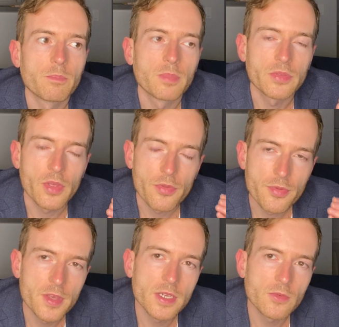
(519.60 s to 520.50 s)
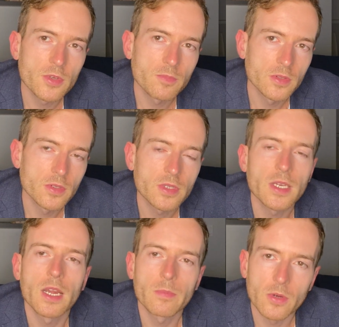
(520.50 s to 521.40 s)
But the thing with Pluto and
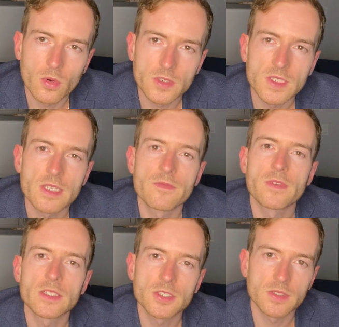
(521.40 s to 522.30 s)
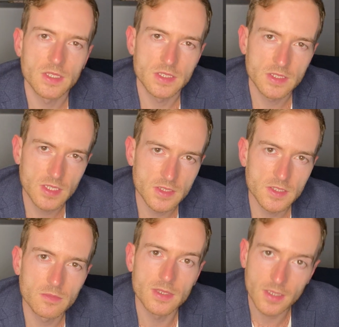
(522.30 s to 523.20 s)
Capricorn is that eventually the
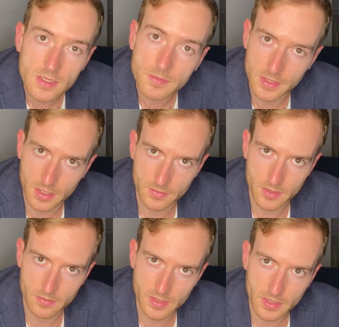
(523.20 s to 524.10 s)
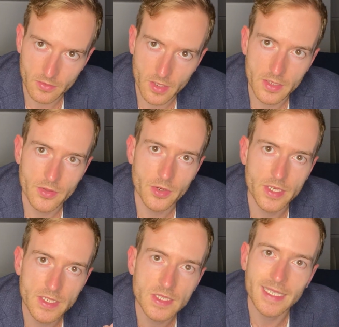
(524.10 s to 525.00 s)
system does become too big, right? There
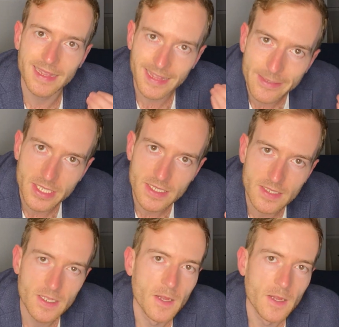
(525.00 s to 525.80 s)
is a limit.